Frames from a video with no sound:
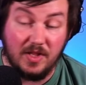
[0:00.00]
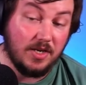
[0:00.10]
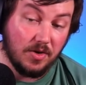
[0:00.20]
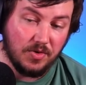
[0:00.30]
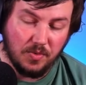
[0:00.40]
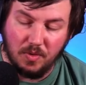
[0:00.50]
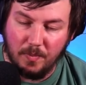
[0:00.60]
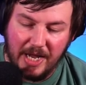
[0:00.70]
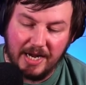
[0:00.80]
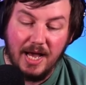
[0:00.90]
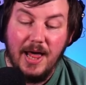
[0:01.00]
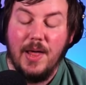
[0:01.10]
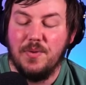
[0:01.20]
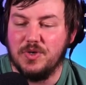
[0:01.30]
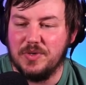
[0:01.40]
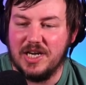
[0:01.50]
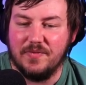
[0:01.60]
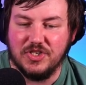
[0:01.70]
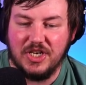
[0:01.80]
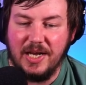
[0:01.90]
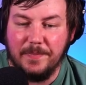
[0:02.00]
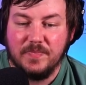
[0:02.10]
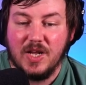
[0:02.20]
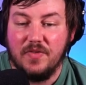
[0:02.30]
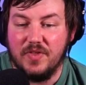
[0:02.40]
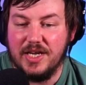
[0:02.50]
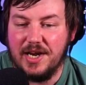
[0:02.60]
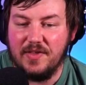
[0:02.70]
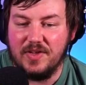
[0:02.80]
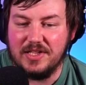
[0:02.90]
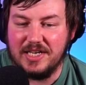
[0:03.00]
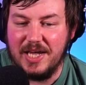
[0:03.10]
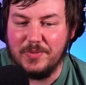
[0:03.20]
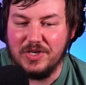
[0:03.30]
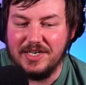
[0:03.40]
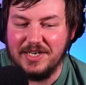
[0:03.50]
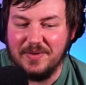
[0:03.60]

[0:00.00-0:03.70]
don't do rollback, which would be kind of a shame, then I think the game could end up